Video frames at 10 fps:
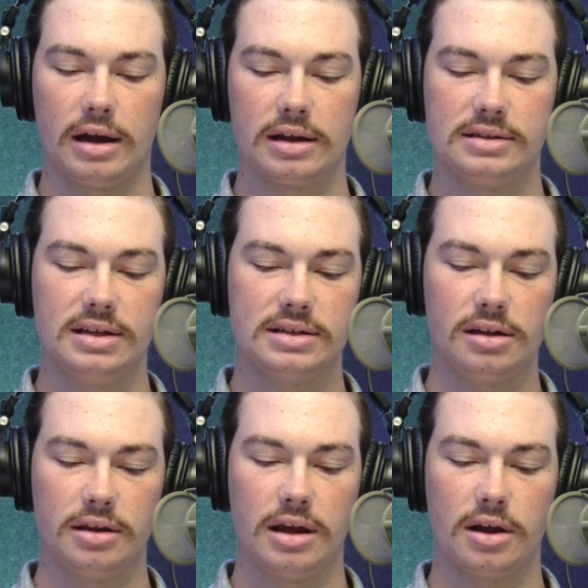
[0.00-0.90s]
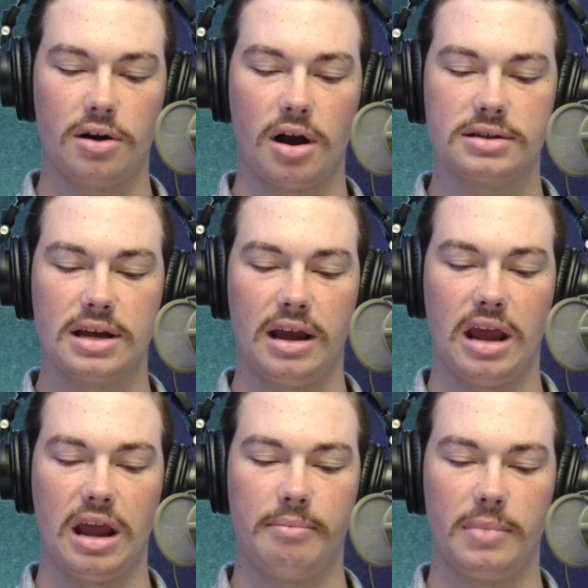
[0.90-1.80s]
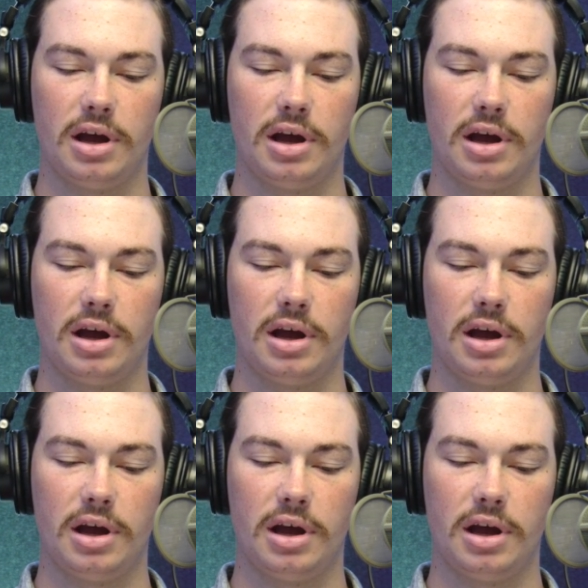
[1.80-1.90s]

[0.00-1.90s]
consistently across that game,